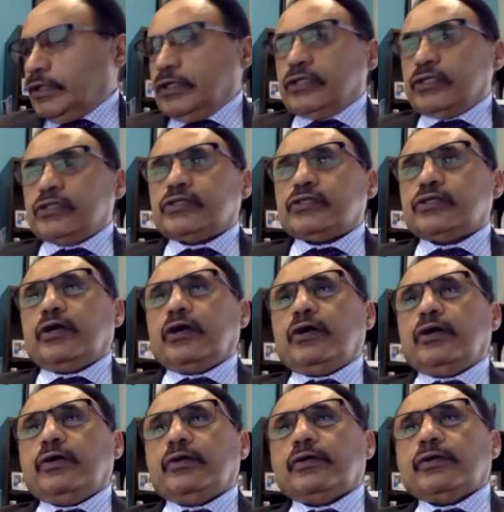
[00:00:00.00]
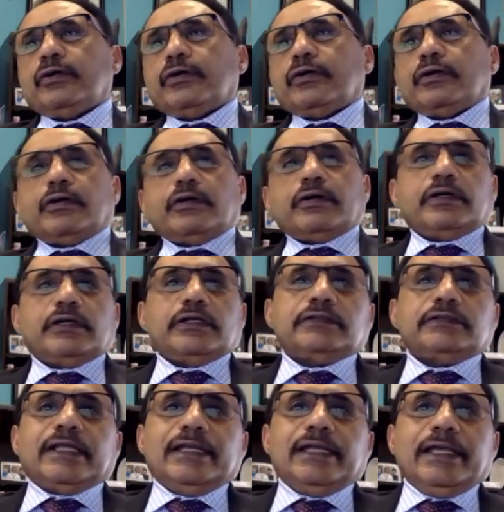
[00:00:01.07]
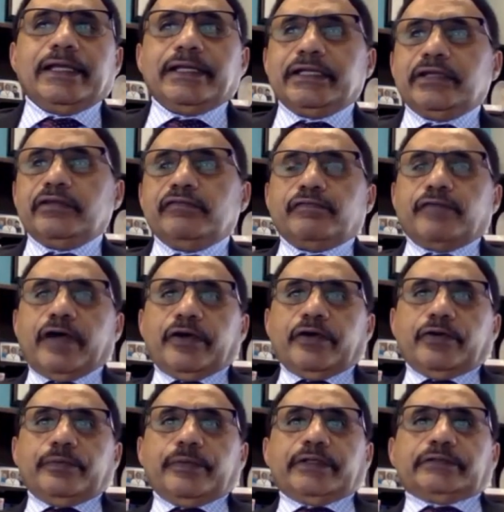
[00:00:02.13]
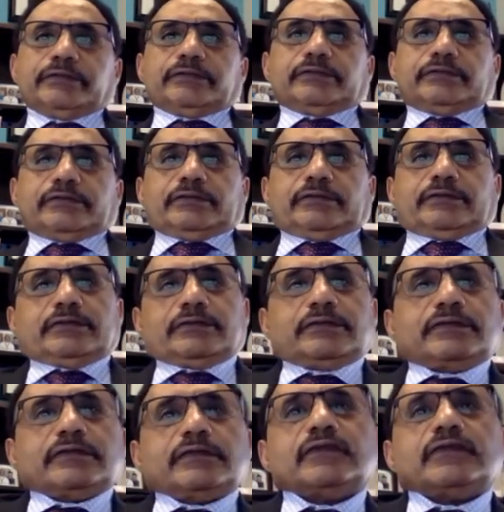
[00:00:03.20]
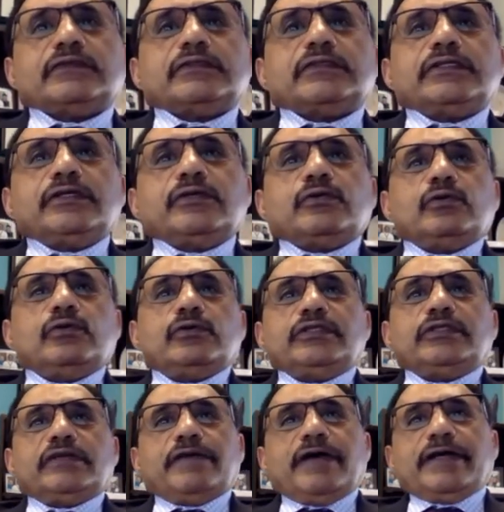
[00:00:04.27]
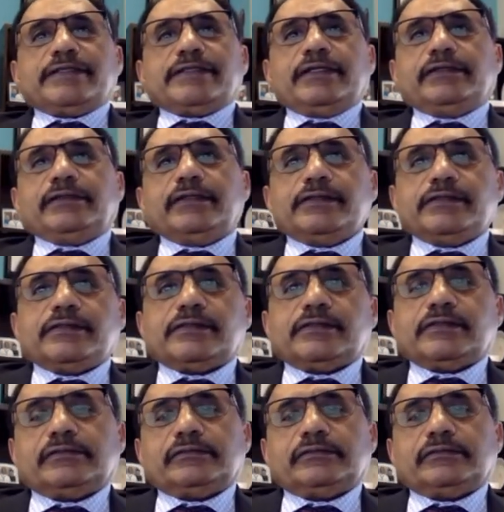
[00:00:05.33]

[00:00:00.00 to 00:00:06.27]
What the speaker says: So the learning environment include the facilities,